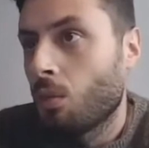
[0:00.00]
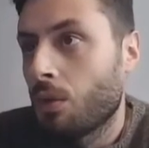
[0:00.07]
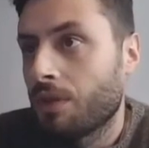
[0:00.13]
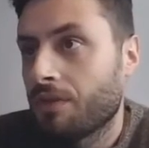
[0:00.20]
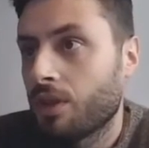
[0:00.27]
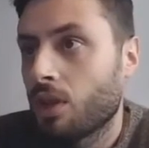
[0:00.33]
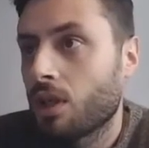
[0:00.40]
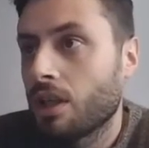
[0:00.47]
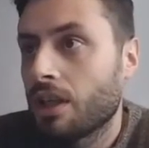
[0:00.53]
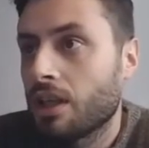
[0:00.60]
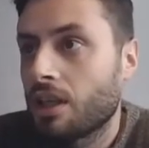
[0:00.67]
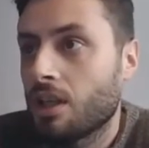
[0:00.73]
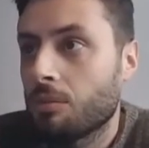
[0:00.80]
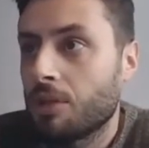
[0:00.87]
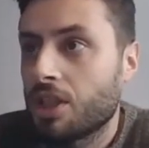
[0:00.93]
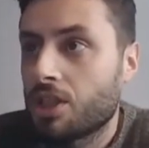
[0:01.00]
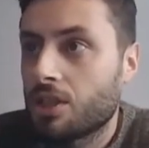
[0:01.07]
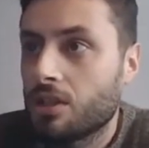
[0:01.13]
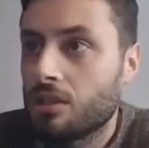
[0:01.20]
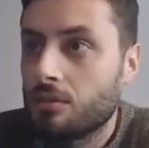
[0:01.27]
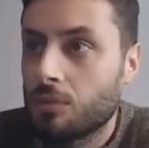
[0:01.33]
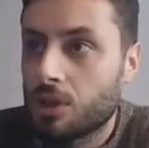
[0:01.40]
with early
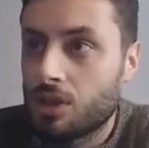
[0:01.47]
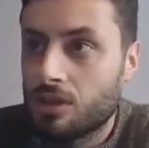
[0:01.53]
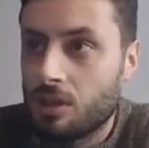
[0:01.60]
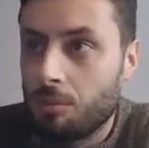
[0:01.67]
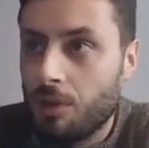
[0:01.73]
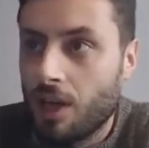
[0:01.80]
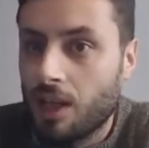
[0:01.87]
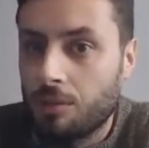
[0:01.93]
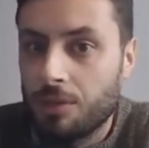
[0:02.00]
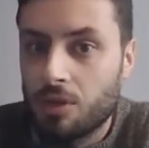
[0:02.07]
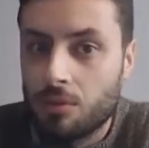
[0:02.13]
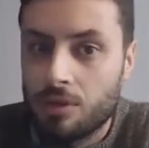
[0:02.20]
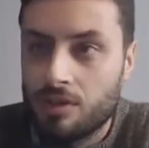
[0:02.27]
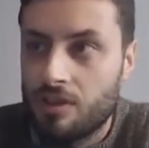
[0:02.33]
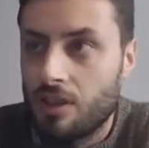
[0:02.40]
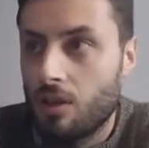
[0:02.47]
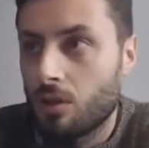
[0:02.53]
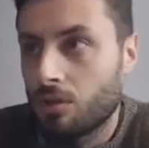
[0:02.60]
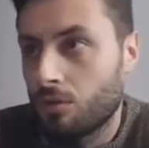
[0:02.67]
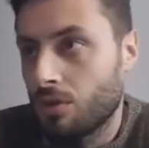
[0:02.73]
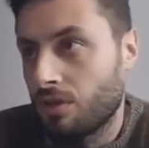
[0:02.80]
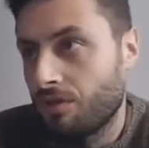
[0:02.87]
inhibition, which is applied between 0
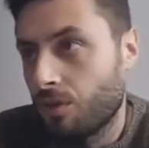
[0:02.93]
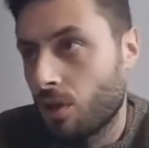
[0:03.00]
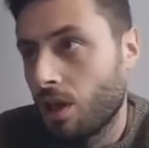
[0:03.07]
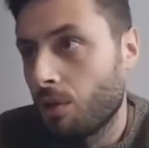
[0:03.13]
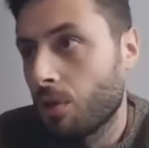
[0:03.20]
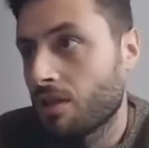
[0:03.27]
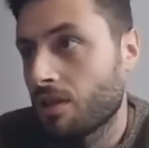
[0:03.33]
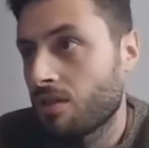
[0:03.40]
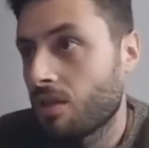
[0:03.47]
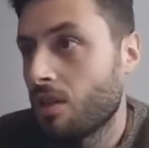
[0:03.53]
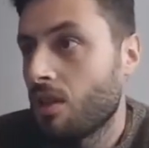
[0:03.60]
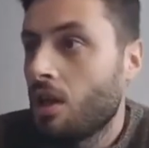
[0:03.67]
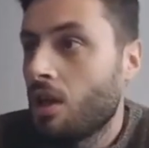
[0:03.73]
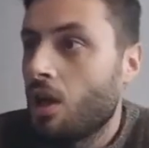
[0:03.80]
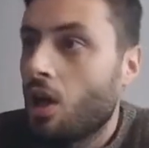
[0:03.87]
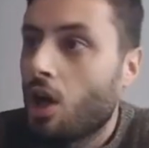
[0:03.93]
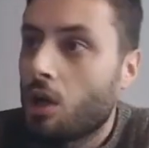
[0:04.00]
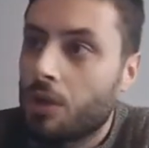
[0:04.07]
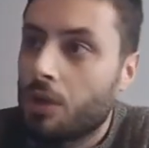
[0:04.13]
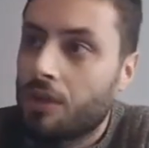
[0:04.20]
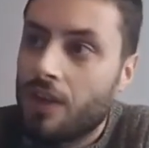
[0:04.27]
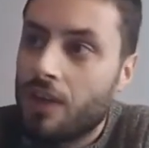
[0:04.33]
and 24 hours, or
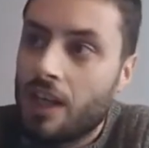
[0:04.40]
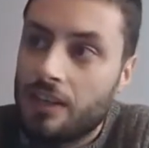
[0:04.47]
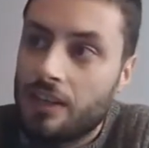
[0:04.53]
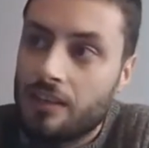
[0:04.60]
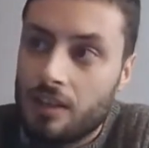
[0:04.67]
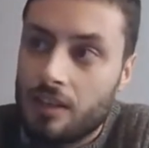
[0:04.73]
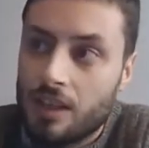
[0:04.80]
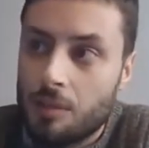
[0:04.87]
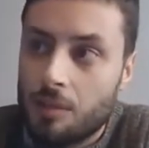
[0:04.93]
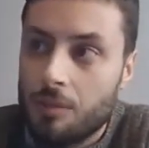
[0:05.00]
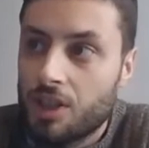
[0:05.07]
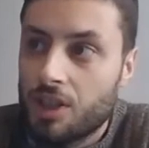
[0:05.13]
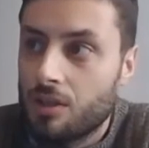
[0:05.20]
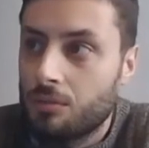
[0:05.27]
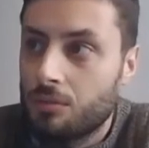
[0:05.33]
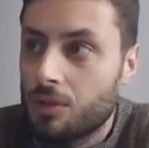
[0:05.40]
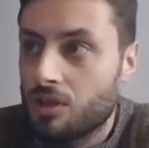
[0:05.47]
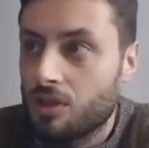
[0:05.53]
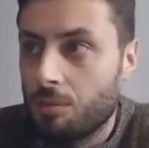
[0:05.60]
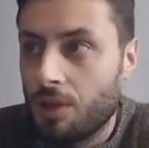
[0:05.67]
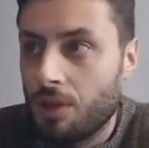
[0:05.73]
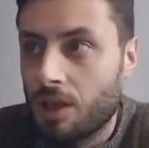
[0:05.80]
with later inhibition, which
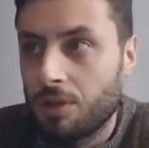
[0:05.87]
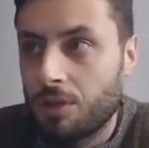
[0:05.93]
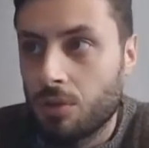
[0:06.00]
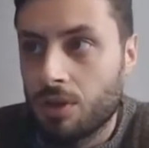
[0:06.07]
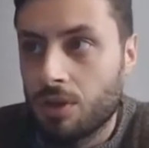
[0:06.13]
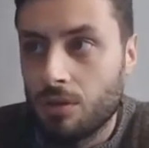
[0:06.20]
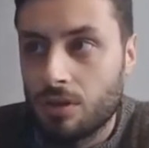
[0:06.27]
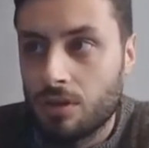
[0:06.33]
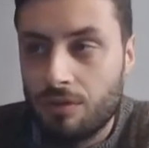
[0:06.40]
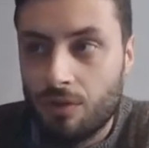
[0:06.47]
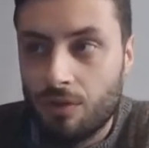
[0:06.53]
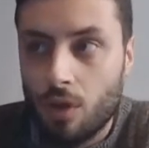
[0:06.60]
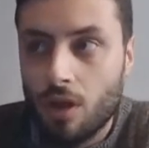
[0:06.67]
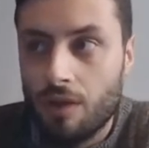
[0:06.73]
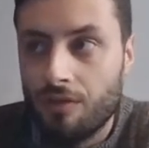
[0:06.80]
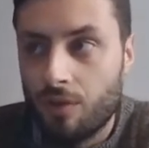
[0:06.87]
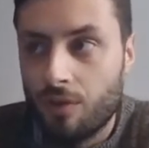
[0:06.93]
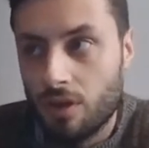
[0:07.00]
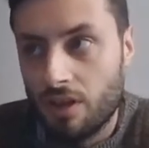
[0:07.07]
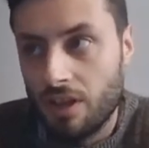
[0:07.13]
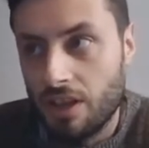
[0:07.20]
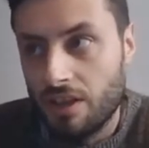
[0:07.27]
is applied between 24 and
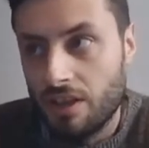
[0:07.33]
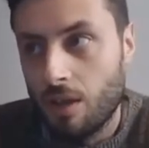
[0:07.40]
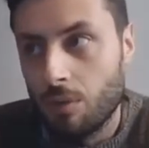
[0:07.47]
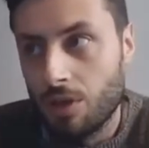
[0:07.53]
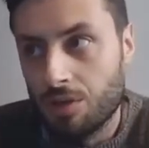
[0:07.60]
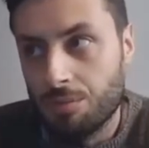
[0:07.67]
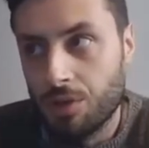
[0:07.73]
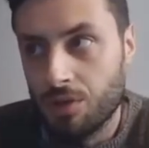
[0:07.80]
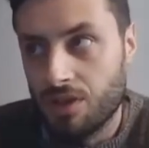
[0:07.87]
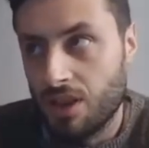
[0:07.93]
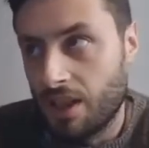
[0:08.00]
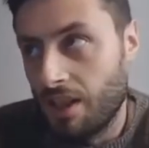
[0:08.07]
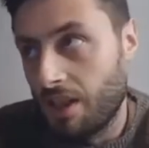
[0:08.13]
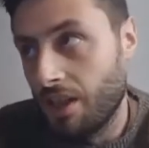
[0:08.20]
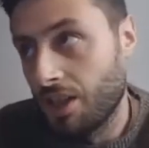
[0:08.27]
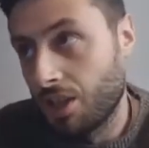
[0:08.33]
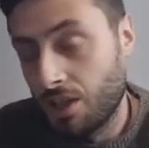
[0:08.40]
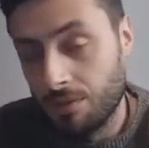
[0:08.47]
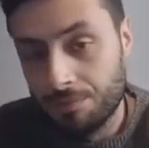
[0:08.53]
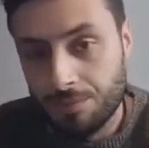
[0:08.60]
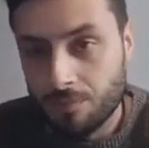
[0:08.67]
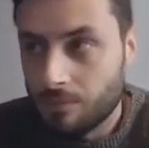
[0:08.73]
48 hours
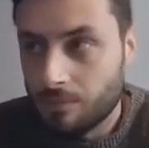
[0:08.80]
post-aggregation.